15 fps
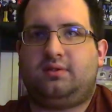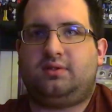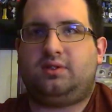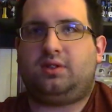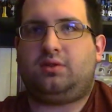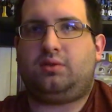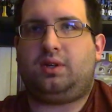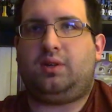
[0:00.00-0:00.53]

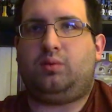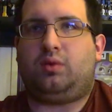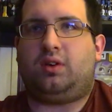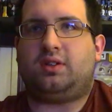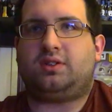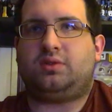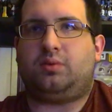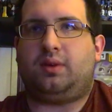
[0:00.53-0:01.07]
So he
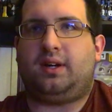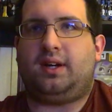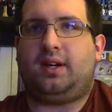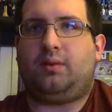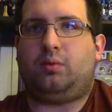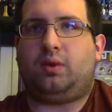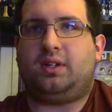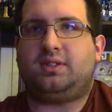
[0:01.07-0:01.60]
walks away.
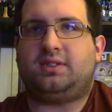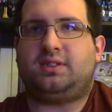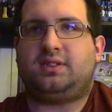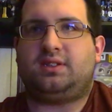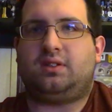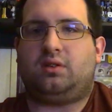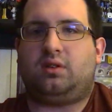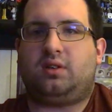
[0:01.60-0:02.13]
Weiss is
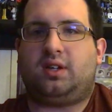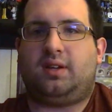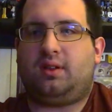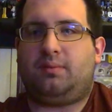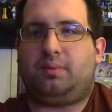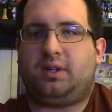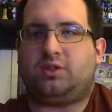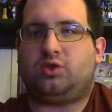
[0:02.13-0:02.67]
still looking at
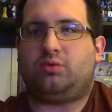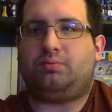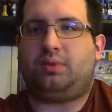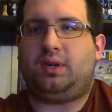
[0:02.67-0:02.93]
the picture of